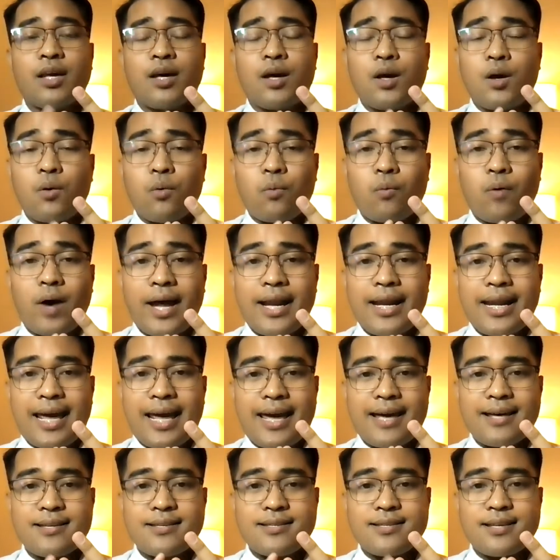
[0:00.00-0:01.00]
one
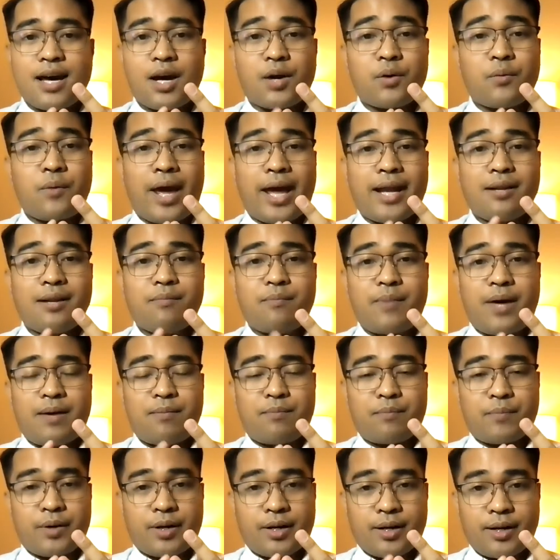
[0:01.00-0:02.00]
is a red
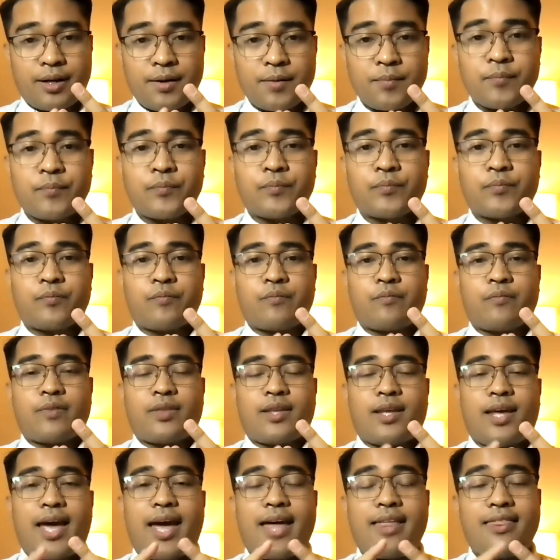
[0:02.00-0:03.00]
paper,
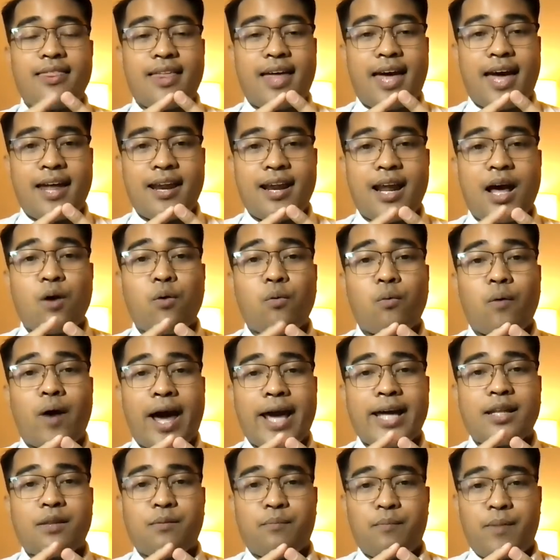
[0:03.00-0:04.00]
and then a
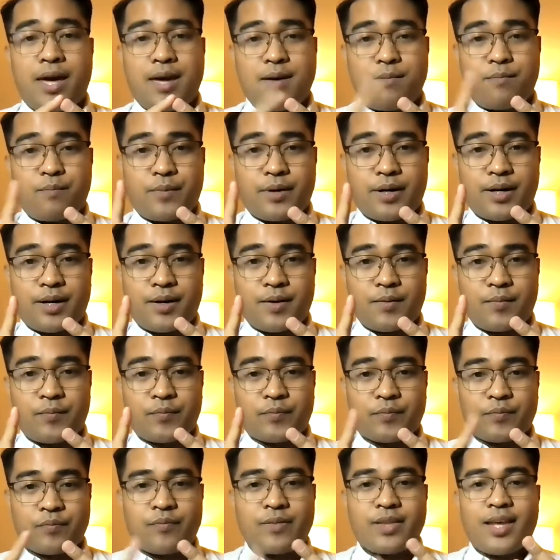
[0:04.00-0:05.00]
white paper.
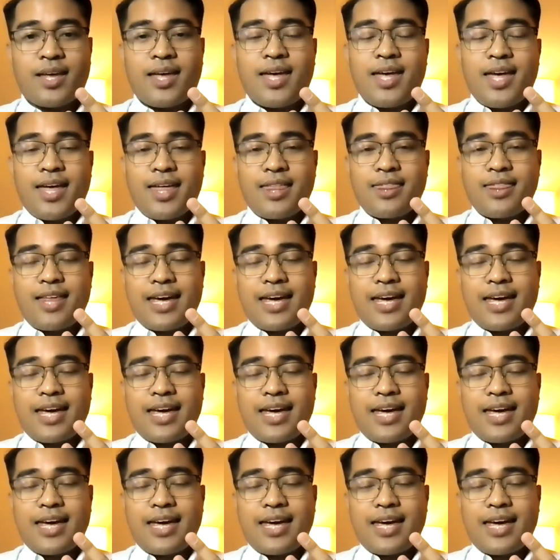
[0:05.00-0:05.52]
The